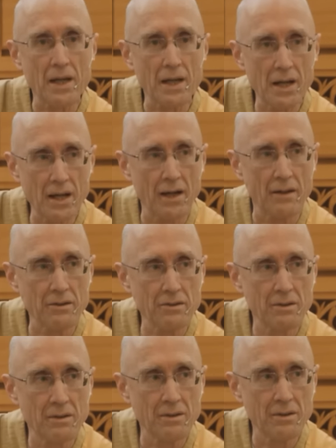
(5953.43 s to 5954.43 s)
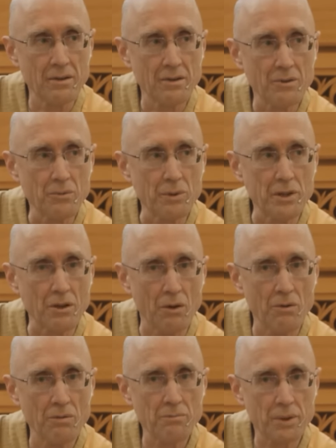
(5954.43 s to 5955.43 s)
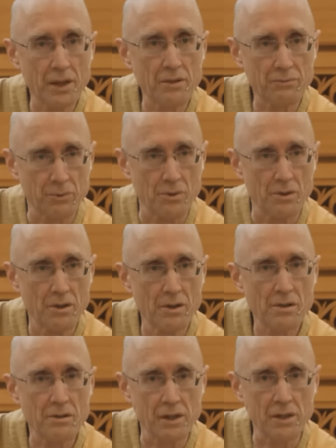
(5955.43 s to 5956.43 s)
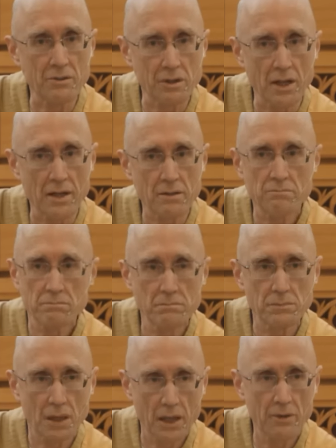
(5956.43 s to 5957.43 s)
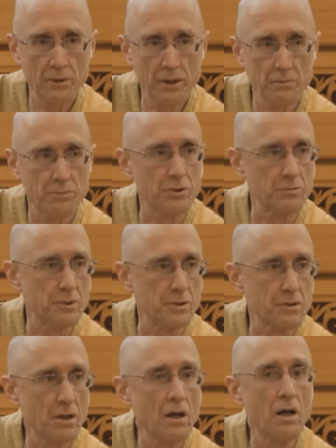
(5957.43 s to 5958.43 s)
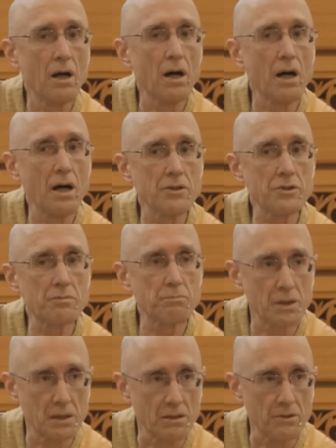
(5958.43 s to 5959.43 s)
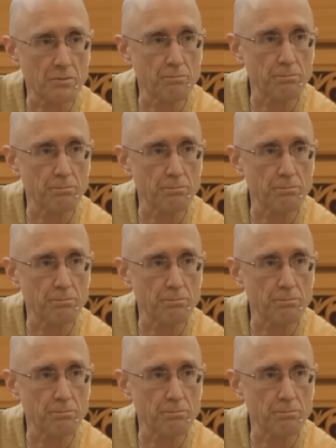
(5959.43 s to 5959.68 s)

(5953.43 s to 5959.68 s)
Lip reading: and we don't pay for things like highway improvements, hospitals.